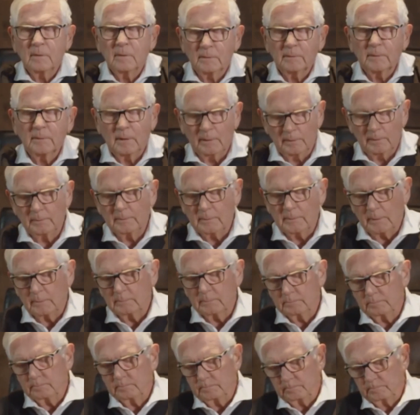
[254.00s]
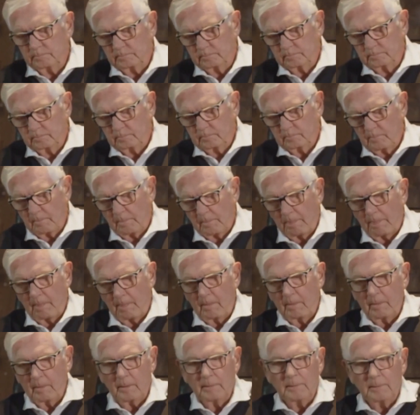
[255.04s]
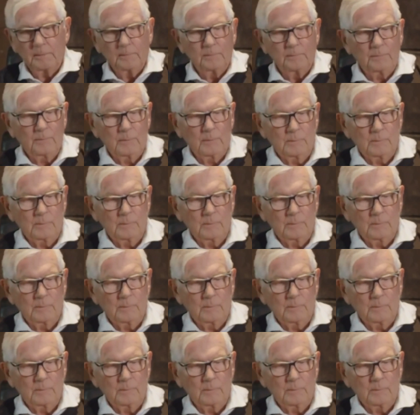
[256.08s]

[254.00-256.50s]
of social equity and inclusion by